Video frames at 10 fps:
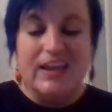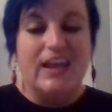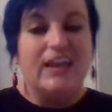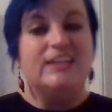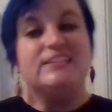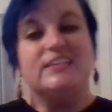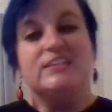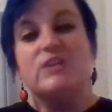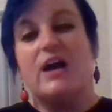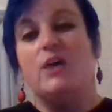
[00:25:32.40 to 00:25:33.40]
And he
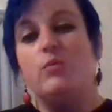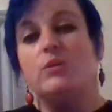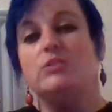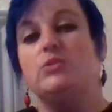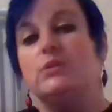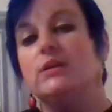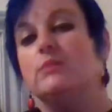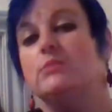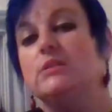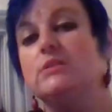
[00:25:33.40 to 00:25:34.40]
says, I want you to
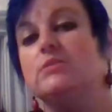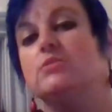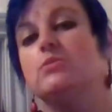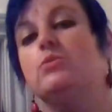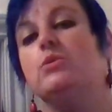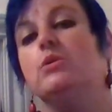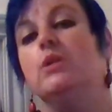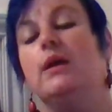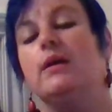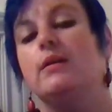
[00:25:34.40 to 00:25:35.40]
come to this school